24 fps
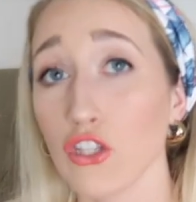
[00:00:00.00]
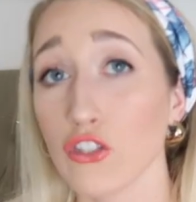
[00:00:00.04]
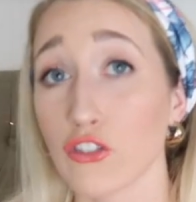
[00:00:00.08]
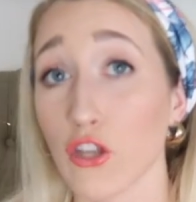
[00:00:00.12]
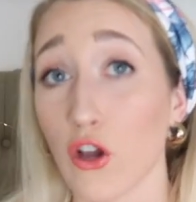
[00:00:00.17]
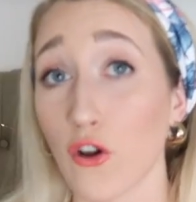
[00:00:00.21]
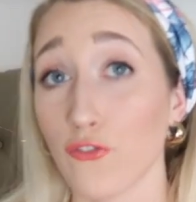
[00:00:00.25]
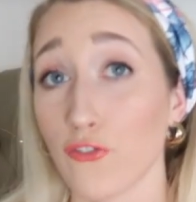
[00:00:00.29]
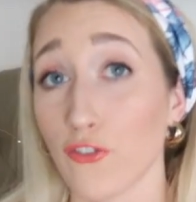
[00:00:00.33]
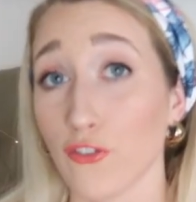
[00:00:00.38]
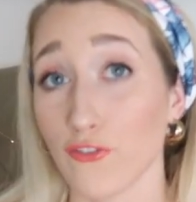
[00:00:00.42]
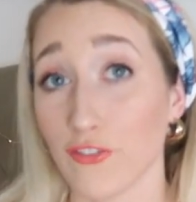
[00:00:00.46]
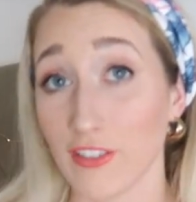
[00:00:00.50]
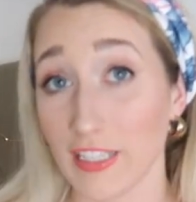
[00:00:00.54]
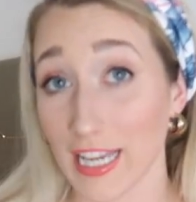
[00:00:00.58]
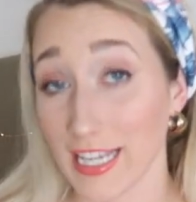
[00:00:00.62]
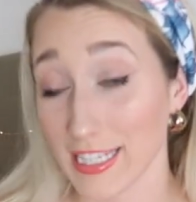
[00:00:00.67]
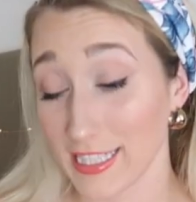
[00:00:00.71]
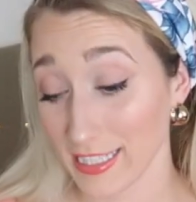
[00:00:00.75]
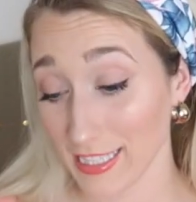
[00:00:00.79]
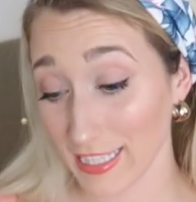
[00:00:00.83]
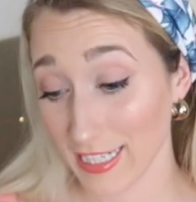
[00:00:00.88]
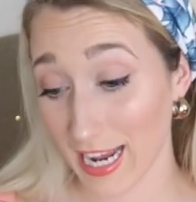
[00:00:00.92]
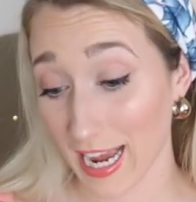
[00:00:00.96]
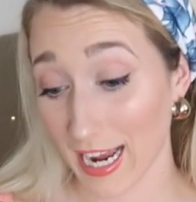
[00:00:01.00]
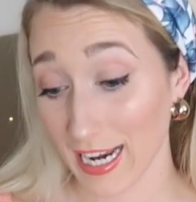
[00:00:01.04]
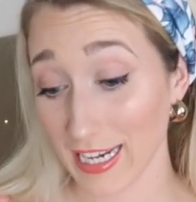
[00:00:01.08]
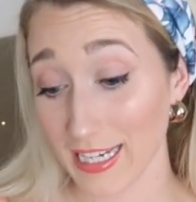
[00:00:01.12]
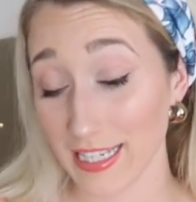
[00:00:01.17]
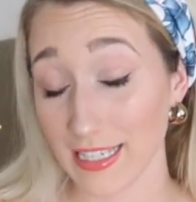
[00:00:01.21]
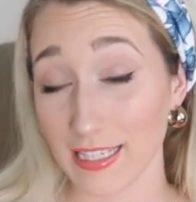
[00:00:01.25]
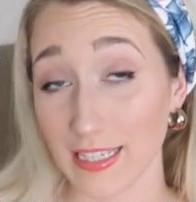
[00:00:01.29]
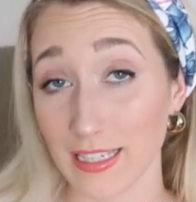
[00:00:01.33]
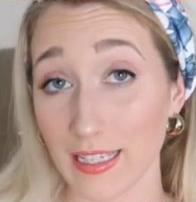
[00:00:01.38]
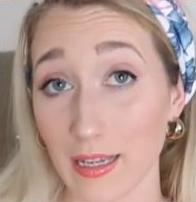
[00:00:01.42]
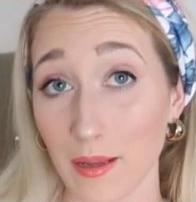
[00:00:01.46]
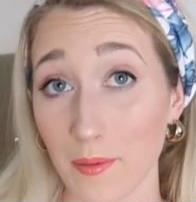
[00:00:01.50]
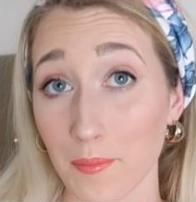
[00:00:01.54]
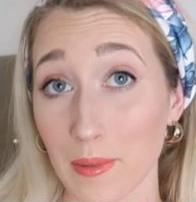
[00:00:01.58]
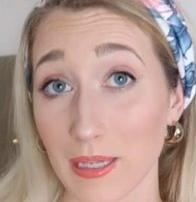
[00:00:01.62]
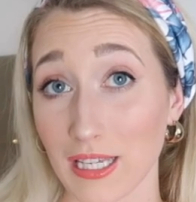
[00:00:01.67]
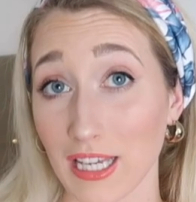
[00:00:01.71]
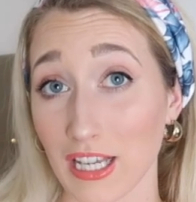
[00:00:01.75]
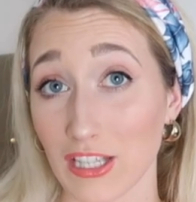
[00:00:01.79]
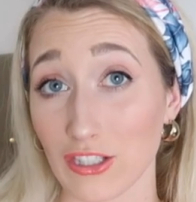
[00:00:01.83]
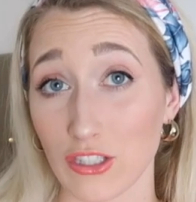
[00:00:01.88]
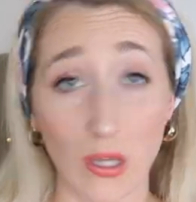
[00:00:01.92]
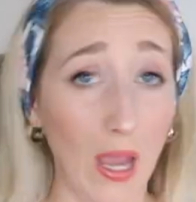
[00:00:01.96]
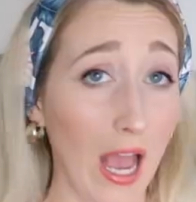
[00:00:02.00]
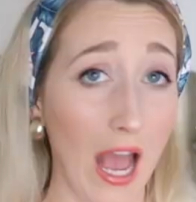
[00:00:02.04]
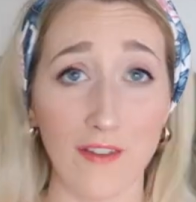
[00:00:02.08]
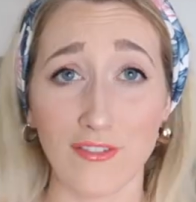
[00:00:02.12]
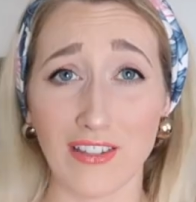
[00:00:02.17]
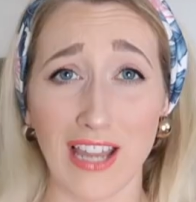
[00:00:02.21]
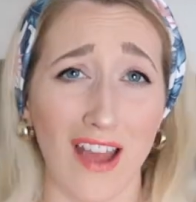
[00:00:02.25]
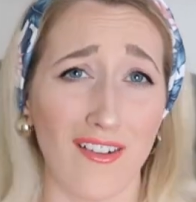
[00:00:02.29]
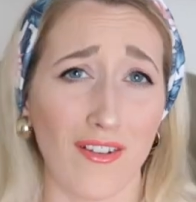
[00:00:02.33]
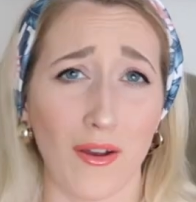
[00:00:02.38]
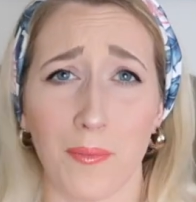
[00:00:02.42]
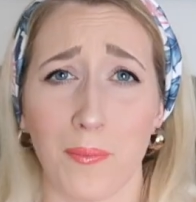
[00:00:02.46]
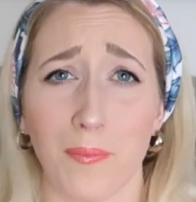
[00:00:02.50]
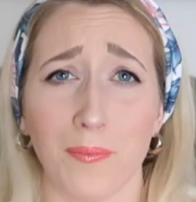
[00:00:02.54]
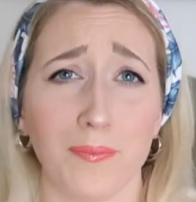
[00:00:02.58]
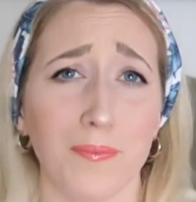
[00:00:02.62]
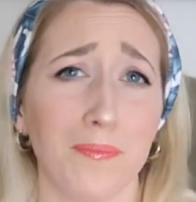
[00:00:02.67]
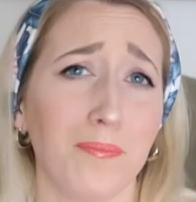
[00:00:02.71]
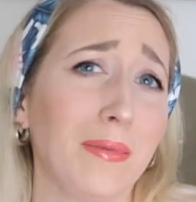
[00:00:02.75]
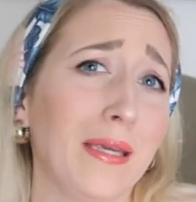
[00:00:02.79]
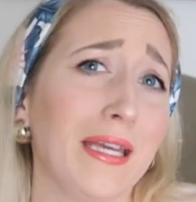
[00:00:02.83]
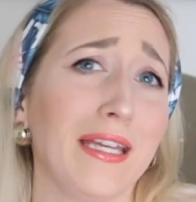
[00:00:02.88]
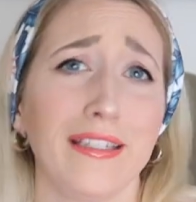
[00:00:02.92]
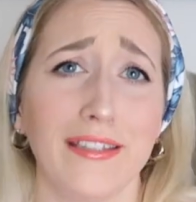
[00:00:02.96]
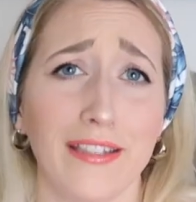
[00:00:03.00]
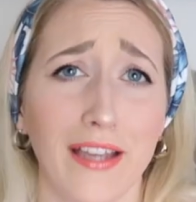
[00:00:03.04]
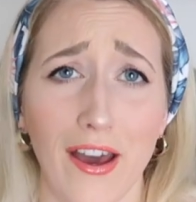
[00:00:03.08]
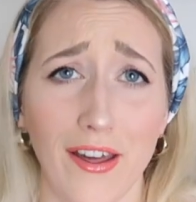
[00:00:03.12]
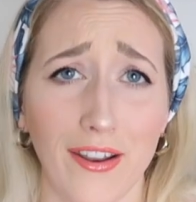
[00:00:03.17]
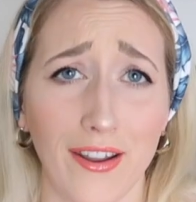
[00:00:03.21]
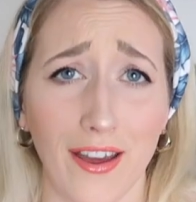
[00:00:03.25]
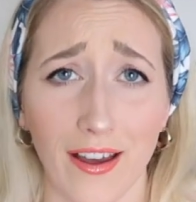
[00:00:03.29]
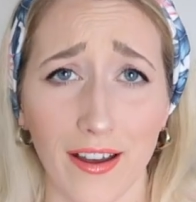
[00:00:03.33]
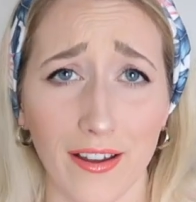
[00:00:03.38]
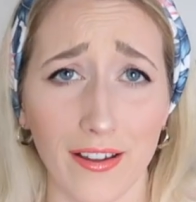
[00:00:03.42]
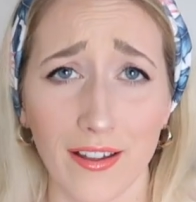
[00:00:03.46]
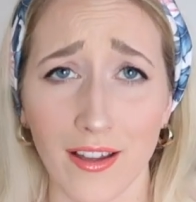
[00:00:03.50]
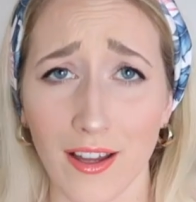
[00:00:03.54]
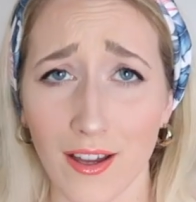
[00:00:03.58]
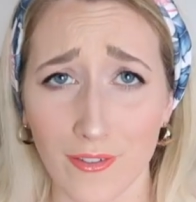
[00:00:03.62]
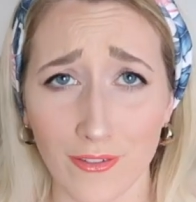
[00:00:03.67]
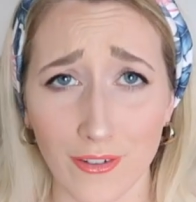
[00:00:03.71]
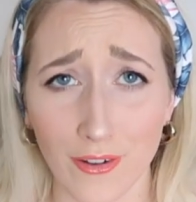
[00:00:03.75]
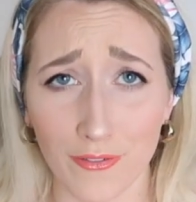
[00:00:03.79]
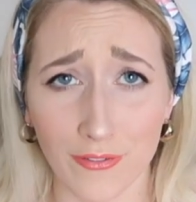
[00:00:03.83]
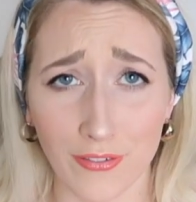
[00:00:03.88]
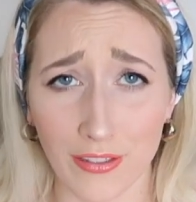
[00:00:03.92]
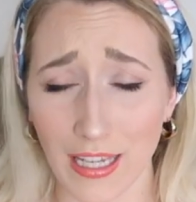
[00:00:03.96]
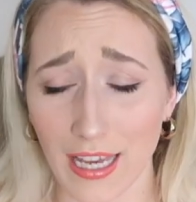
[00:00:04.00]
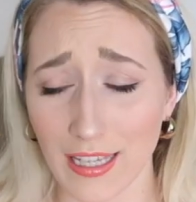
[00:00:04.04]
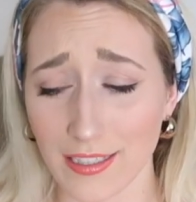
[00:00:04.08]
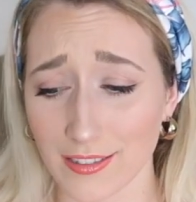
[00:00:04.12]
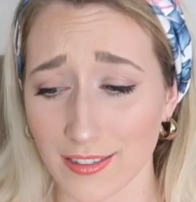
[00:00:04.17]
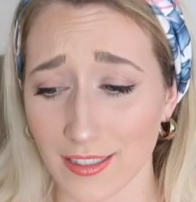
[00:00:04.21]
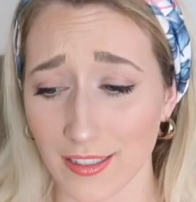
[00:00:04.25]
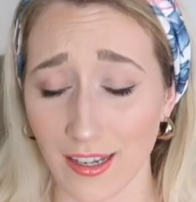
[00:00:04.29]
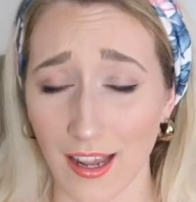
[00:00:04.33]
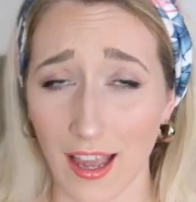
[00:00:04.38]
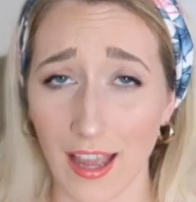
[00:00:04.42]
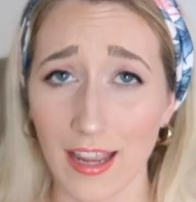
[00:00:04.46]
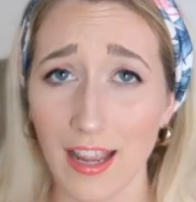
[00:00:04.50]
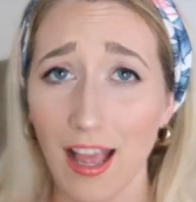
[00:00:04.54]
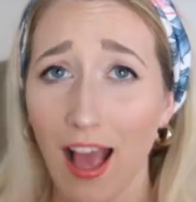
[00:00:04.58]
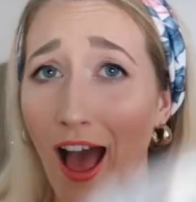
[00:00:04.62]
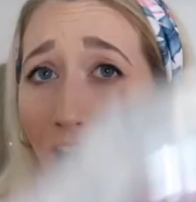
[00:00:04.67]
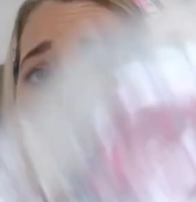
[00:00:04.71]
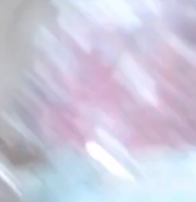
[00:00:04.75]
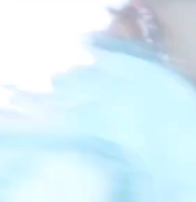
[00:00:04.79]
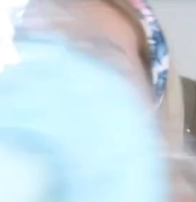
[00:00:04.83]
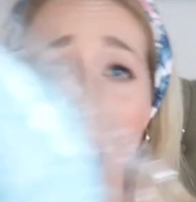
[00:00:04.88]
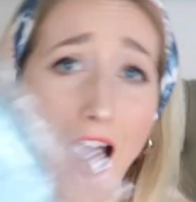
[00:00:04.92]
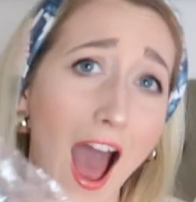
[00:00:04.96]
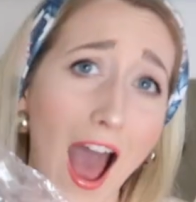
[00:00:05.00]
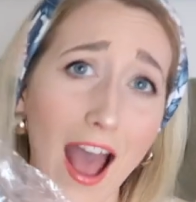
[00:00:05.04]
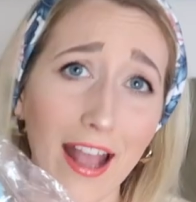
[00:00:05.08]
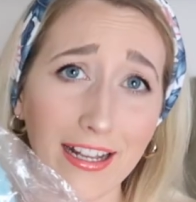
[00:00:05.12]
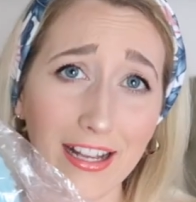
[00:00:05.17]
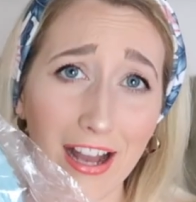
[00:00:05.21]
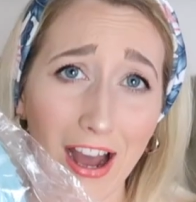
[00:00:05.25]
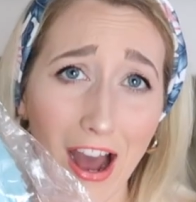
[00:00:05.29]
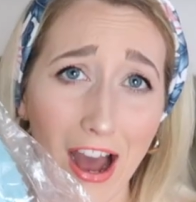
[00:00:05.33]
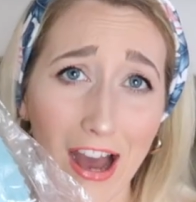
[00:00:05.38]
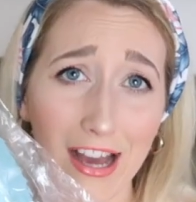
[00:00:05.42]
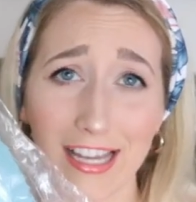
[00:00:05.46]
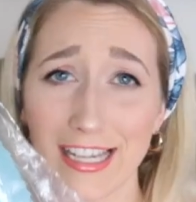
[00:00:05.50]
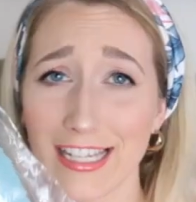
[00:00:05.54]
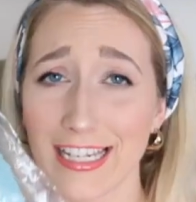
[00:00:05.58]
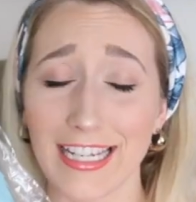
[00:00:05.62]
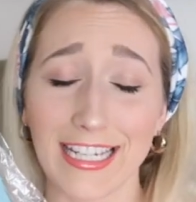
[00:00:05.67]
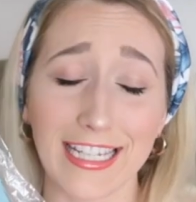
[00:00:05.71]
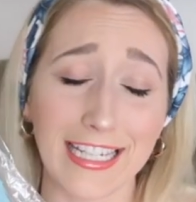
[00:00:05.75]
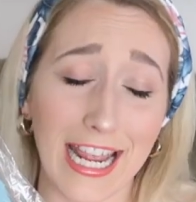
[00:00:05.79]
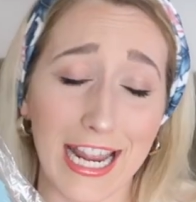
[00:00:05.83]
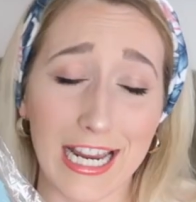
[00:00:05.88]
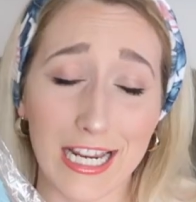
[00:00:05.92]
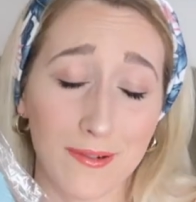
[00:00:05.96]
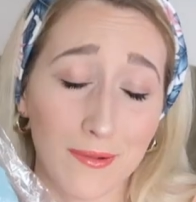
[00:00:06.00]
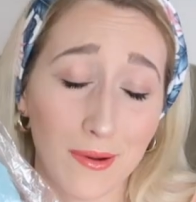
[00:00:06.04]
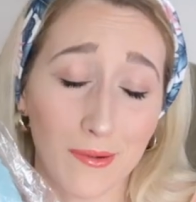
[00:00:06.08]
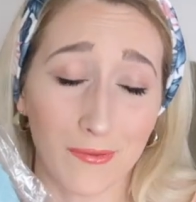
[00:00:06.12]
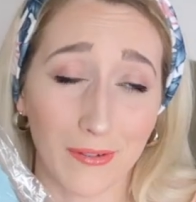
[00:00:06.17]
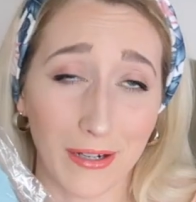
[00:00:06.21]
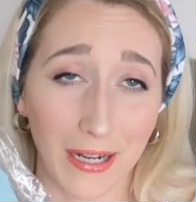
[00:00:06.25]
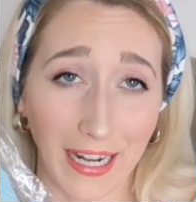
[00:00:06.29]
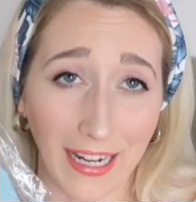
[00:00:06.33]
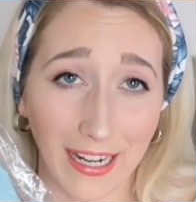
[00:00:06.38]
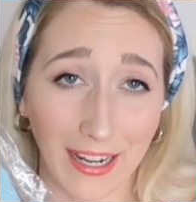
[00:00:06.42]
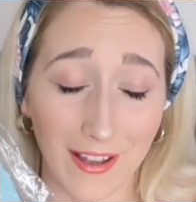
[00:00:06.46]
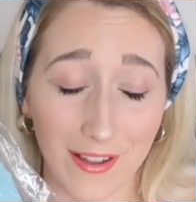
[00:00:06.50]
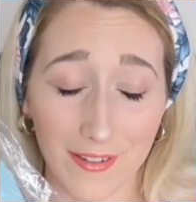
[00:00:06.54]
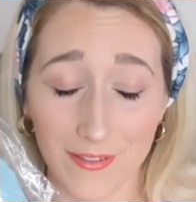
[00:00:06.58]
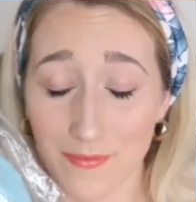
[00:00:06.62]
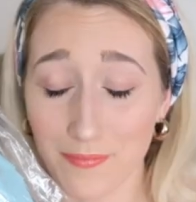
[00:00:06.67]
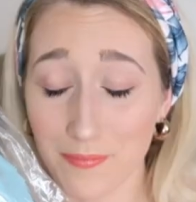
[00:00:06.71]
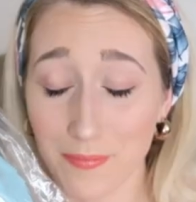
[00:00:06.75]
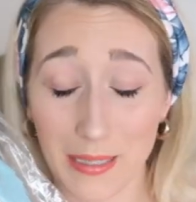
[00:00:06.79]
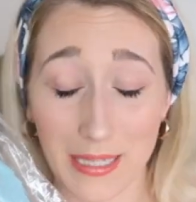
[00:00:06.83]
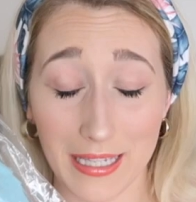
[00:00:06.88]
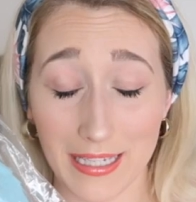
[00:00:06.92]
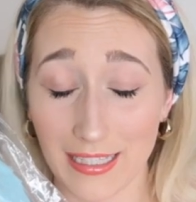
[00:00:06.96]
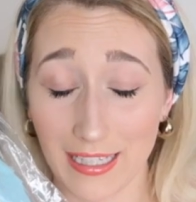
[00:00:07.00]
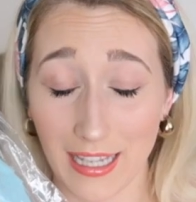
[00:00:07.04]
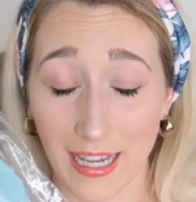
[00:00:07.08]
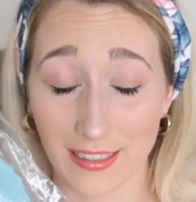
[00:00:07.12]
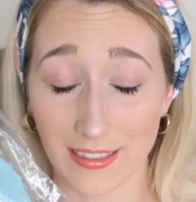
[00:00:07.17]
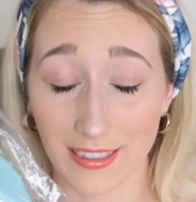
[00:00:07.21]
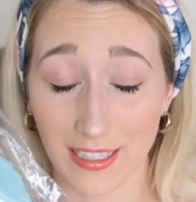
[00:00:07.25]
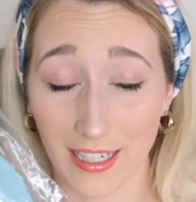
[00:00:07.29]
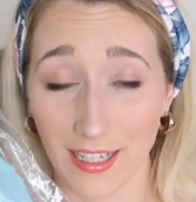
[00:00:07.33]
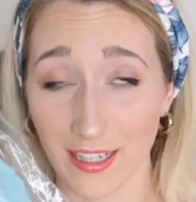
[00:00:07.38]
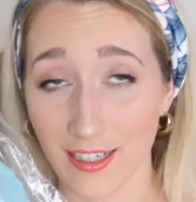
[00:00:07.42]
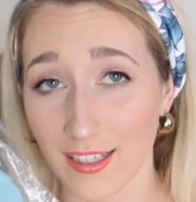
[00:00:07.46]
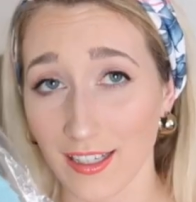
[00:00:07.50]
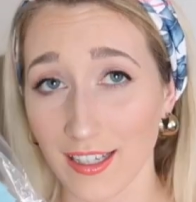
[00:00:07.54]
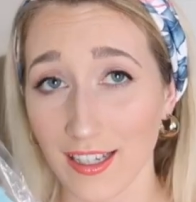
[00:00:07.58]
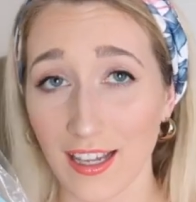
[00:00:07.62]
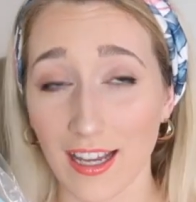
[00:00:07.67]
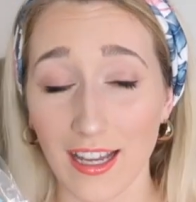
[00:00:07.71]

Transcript: So for Fiesta night, because you have to have a piñata for Fiesta night, I got an engagement ring piñata.